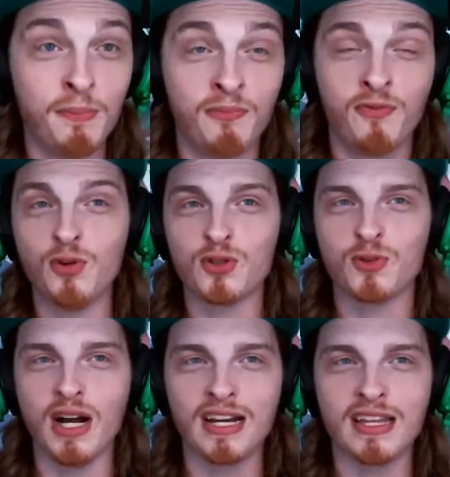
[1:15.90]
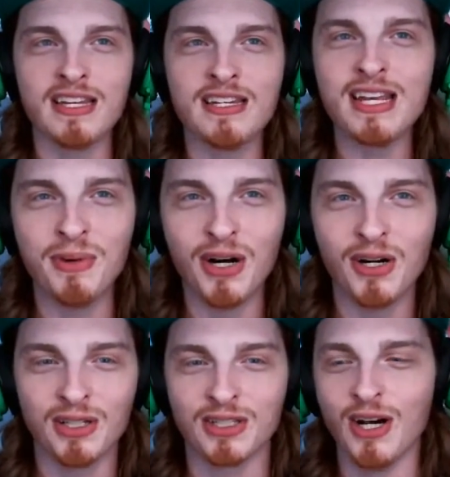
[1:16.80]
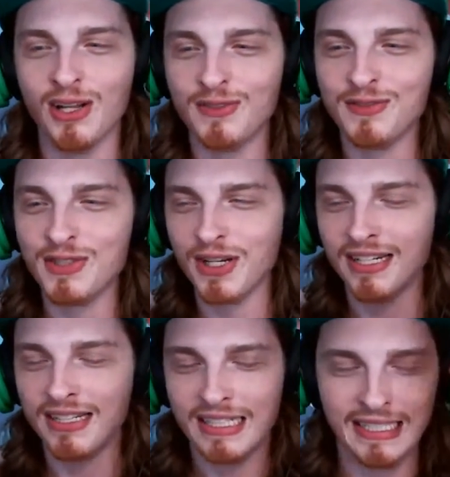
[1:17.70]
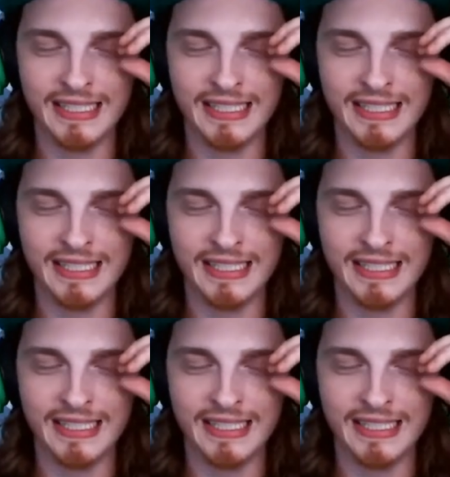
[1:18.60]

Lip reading: fools rocking the DMR in Call of Duty.